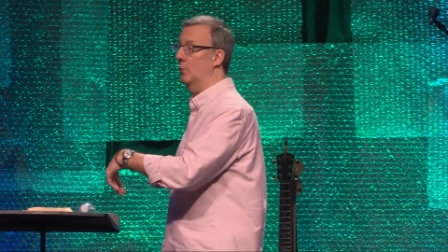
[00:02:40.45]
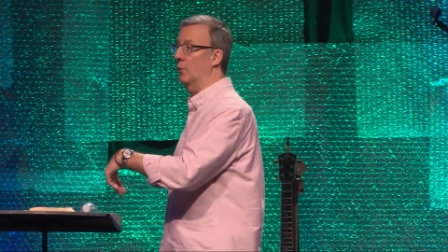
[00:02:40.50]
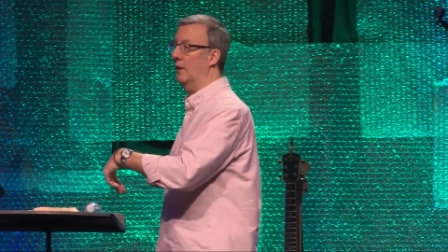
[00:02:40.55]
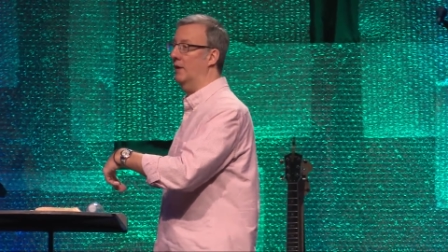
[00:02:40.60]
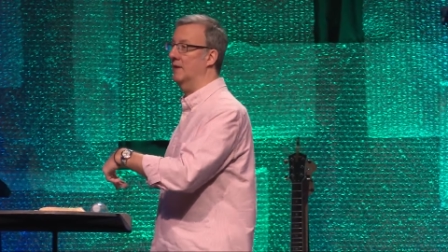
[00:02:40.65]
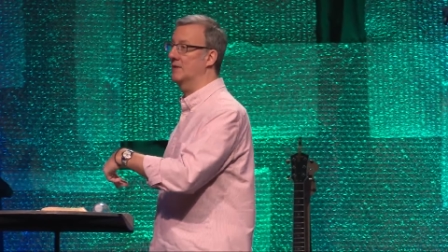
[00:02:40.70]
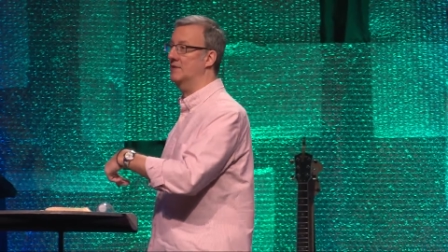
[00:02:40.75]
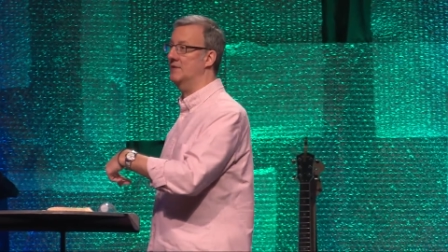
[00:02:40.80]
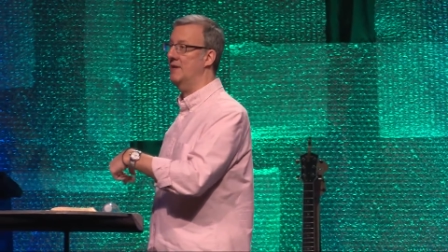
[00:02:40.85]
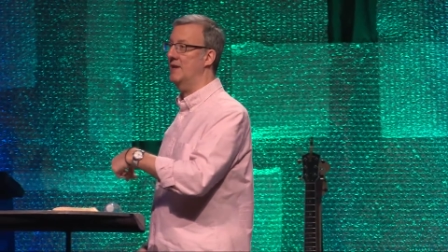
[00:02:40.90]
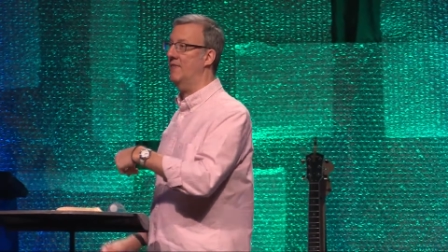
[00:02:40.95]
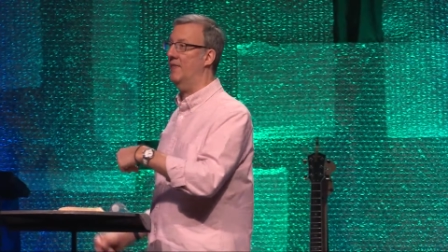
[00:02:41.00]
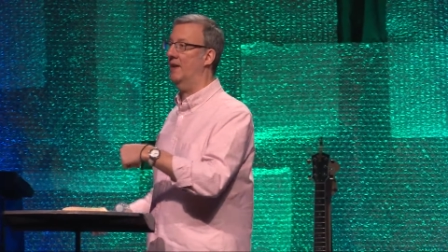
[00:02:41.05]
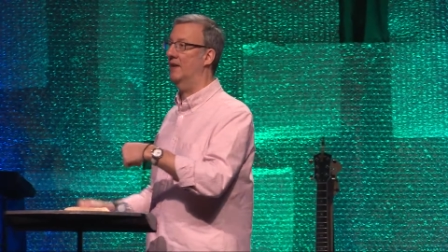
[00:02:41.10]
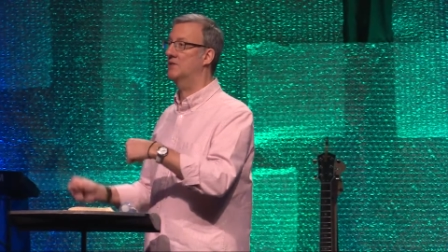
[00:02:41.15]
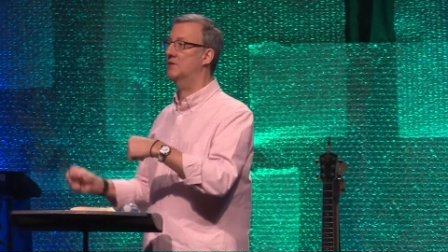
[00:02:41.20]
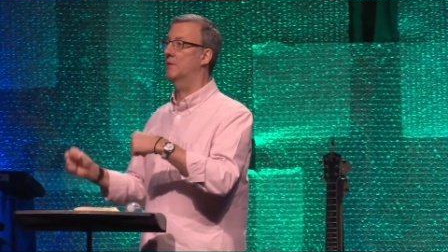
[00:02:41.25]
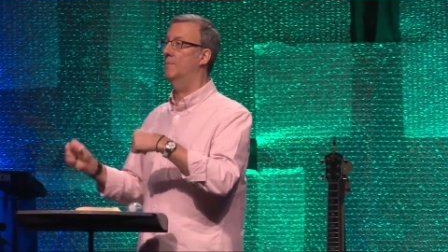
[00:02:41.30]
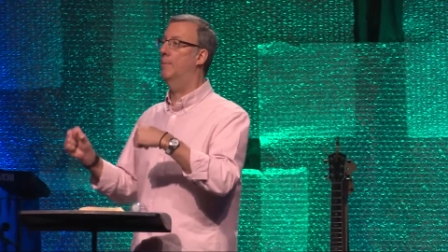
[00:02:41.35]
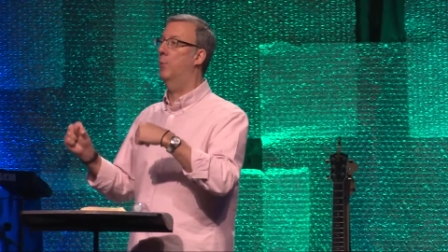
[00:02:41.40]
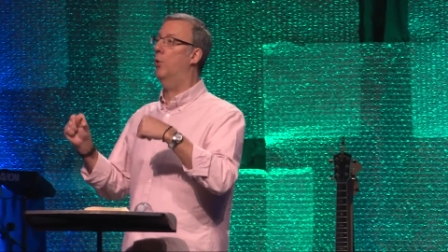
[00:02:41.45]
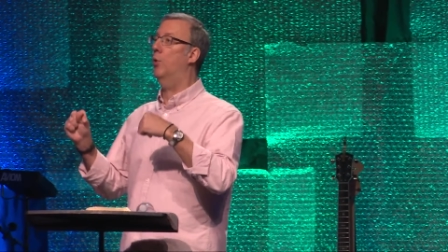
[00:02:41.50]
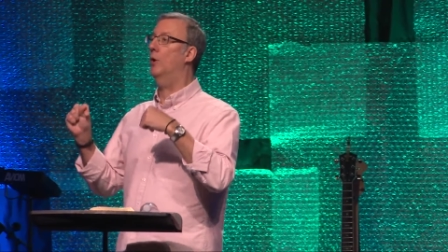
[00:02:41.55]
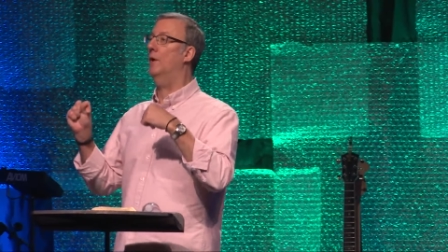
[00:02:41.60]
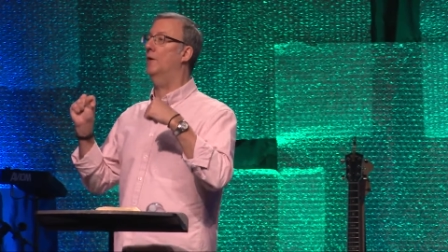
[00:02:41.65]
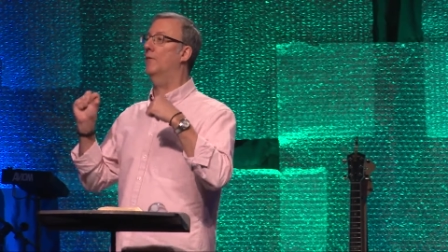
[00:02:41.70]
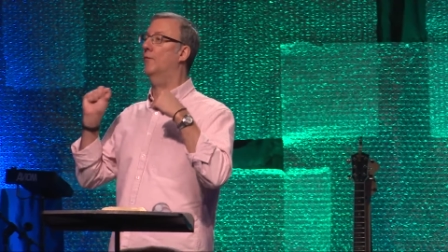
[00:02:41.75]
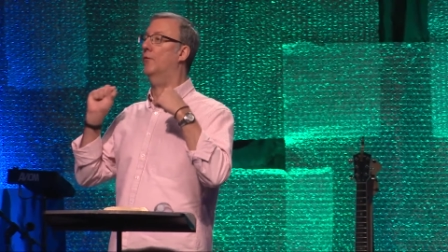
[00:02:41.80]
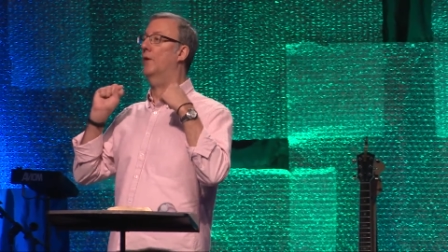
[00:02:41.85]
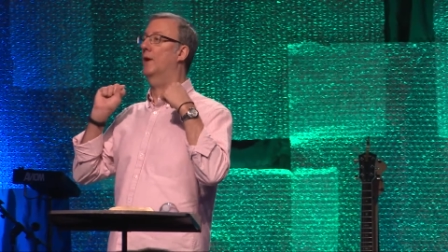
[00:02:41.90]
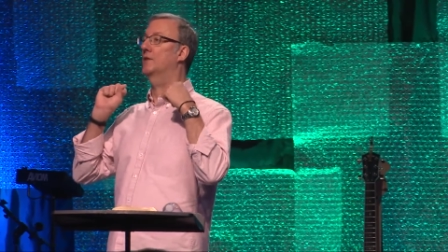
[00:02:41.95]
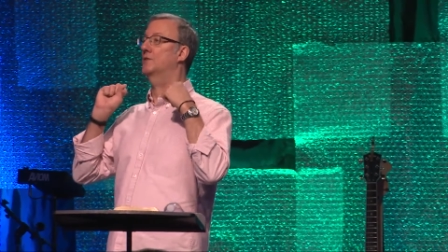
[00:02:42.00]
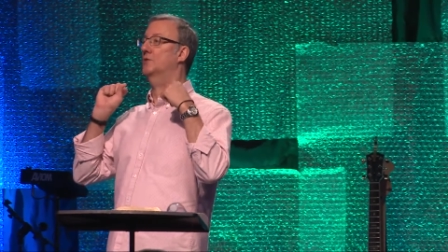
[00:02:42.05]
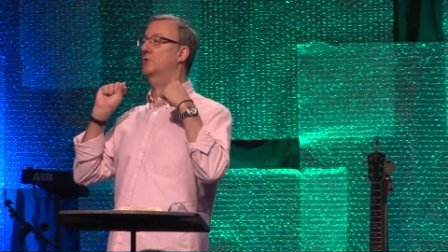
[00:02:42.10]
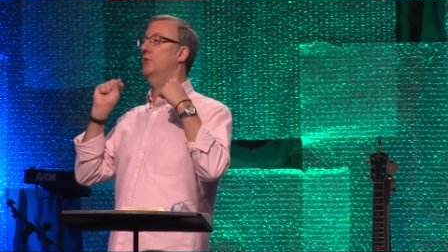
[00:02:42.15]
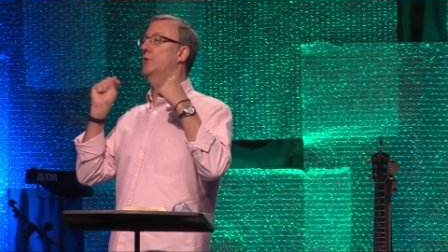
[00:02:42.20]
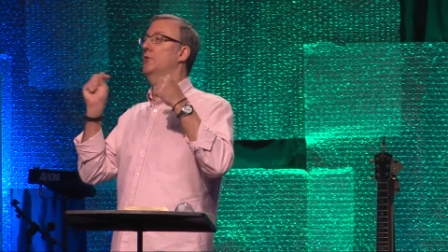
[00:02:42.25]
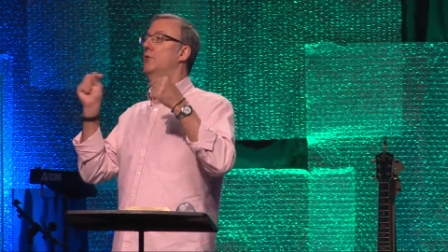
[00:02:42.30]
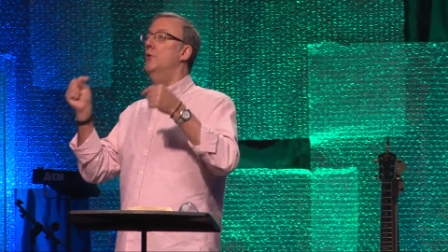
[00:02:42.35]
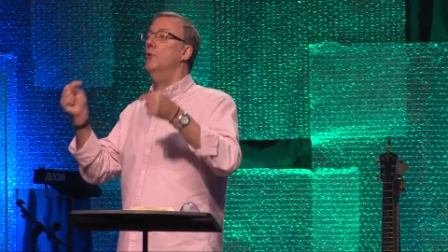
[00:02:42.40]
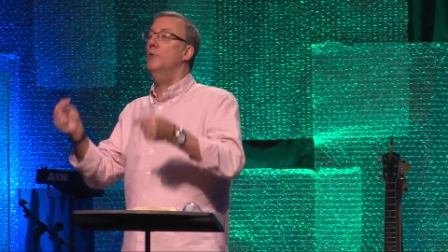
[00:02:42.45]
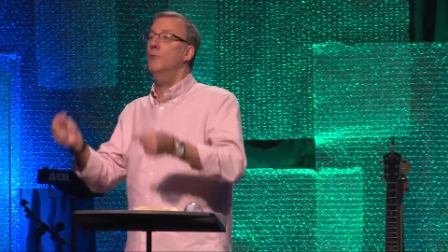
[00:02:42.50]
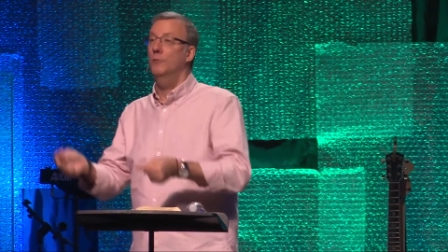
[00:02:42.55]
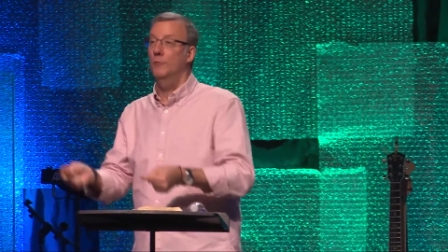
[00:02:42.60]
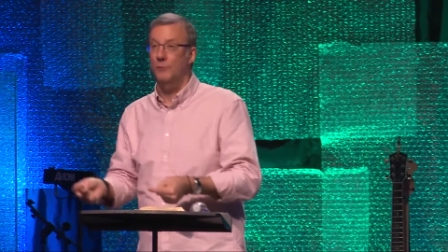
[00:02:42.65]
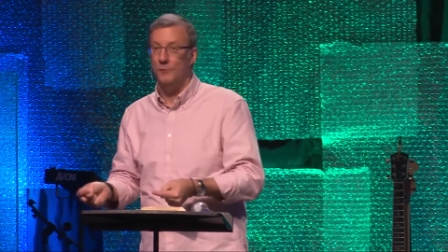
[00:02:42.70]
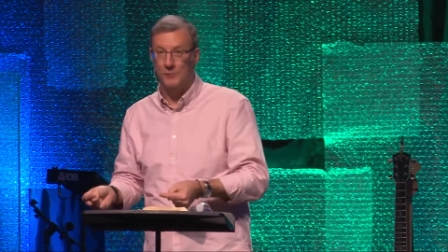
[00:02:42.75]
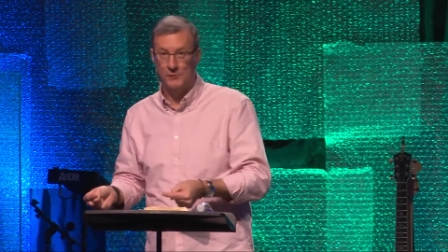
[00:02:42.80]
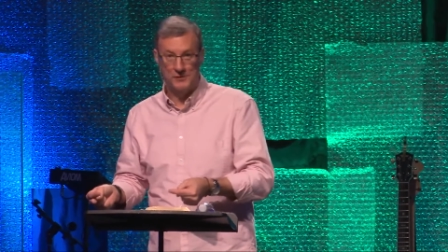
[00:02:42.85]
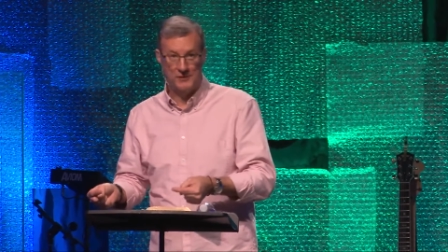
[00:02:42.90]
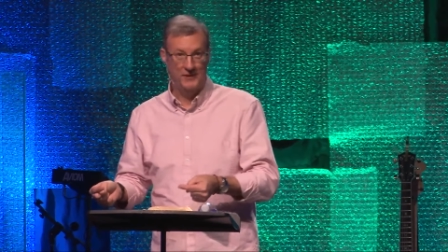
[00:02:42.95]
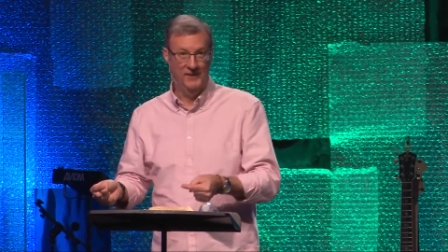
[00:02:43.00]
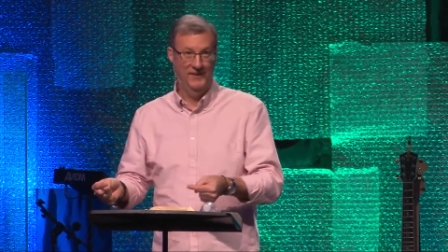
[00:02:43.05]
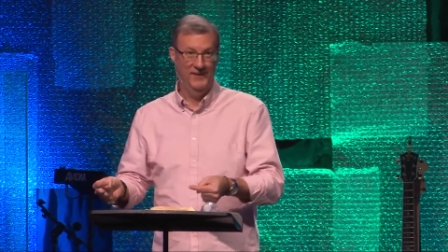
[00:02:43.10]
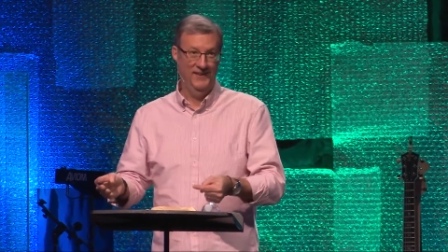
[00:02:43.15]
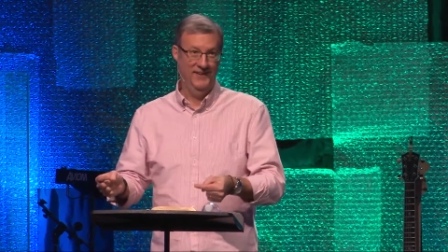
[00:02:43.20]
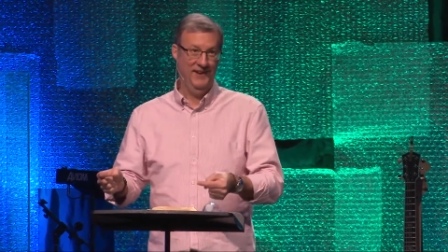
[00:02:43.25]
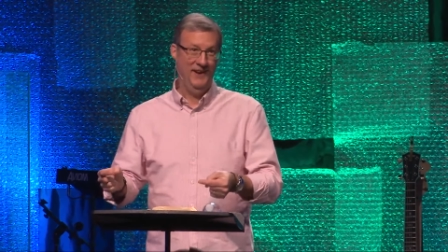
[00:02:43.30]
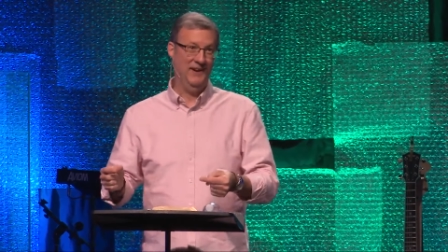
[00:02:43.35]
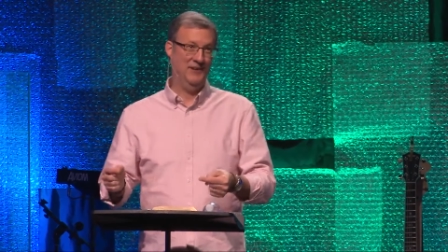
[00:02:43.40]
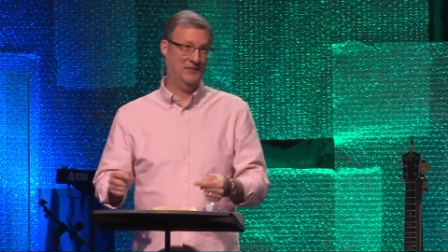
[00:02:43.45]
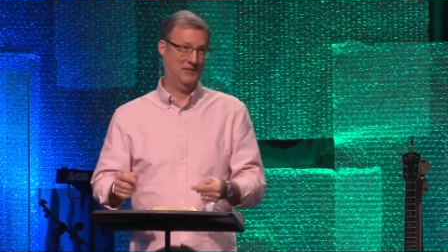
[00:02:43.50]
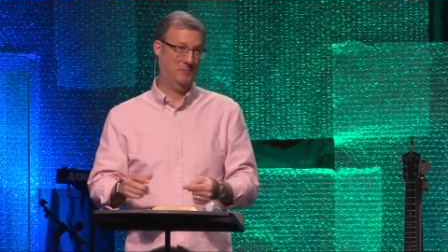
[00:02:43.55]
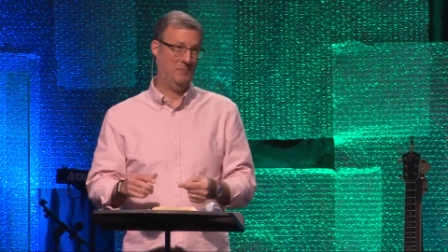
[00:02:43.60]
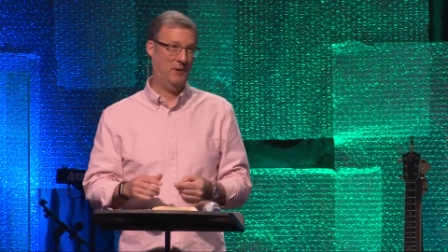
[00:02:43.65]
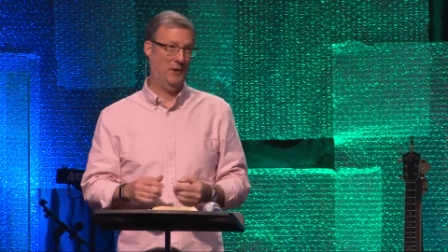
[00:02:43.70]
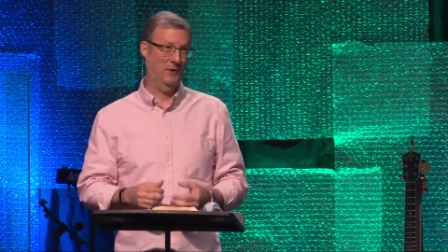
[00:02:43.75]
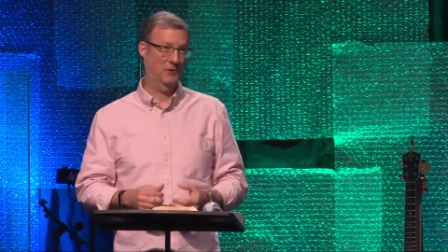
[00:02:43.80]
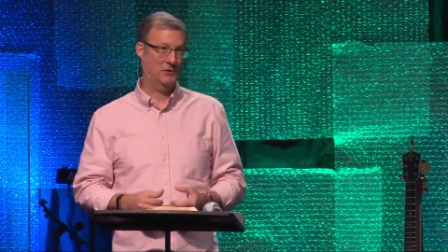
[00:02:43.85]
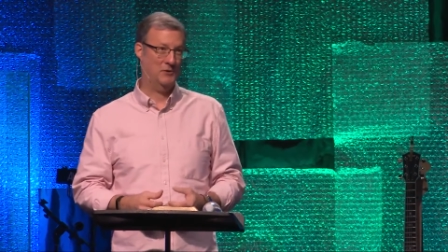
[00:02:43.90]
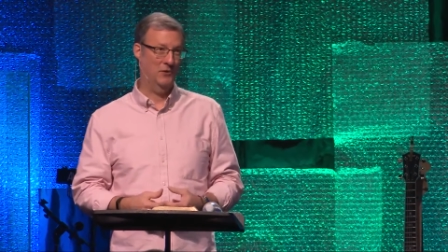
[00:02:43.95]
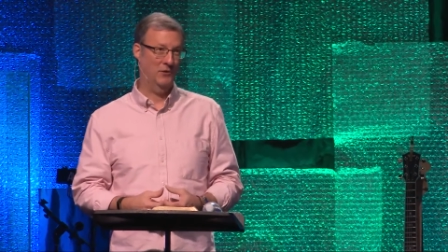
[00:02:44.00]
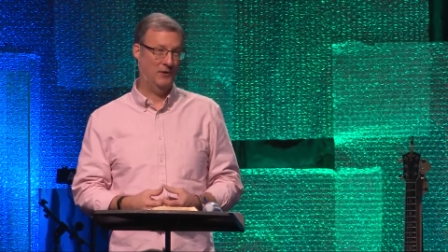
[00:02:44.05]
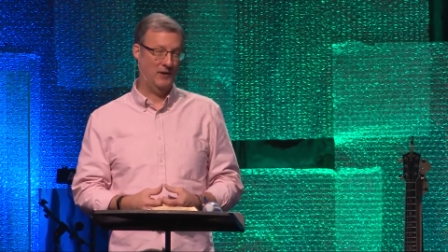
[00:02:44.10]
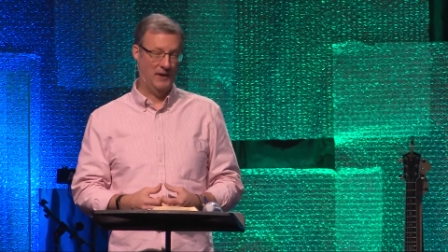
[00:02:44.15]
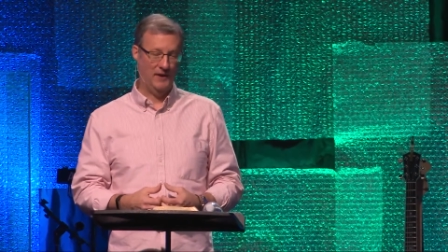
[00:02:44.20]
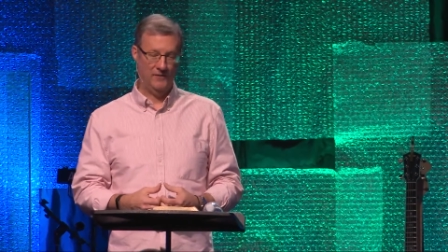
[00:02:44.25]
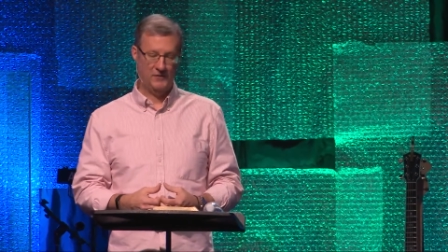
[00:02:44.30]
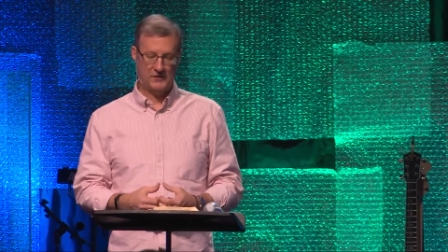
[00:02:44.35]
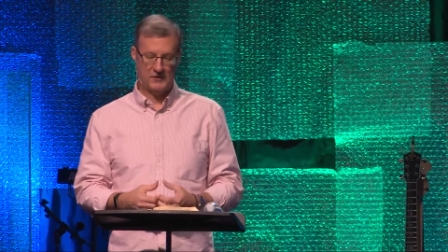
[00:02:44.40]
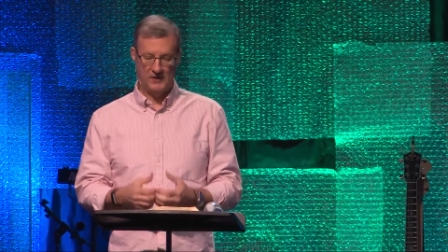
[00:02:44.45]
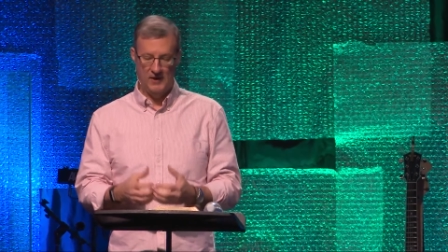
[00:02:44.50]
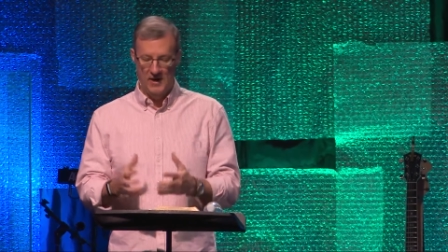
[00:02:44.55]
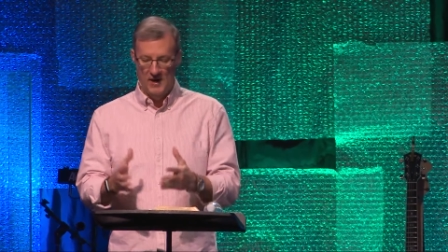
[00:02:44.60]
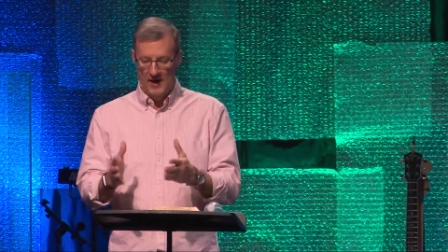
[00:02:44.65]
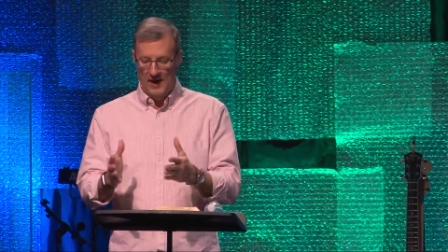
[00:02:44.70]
we're going to see that it's important for us to use our spiritual gifts,